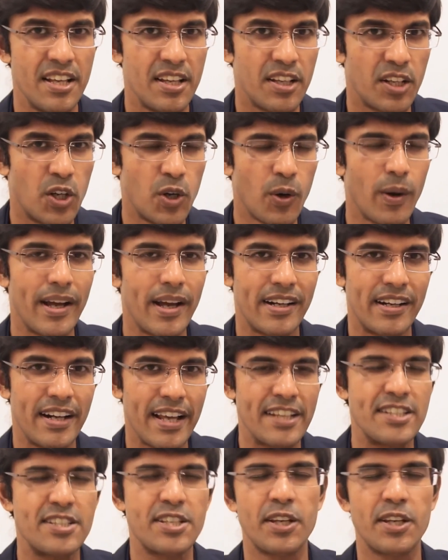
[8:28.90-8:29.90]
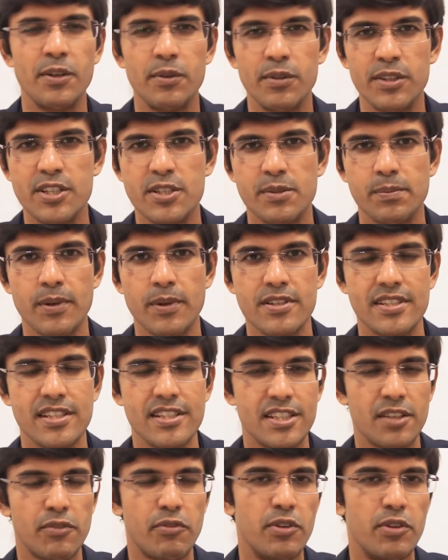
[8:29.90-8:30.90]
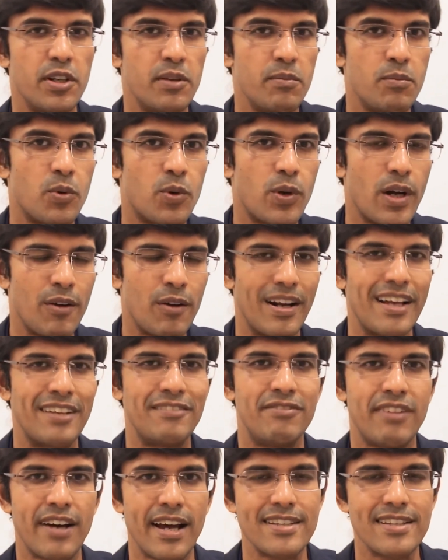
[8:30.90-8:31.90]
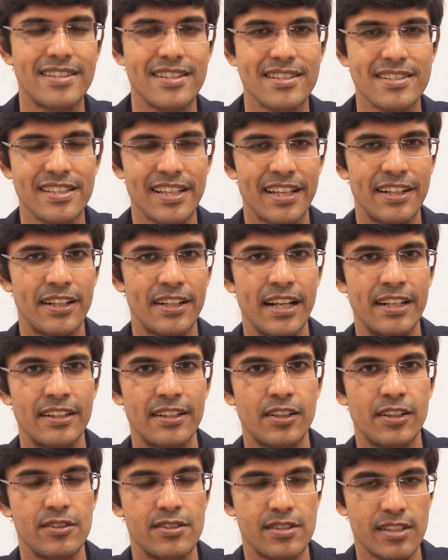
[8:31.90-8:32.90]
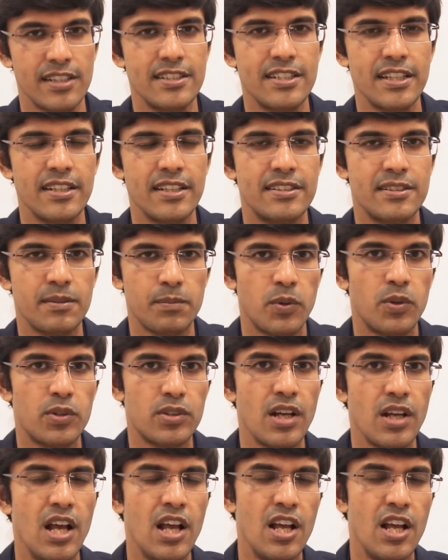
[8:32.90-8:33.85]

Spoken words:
go ahead and execute this process. If you need more our advices and consulting support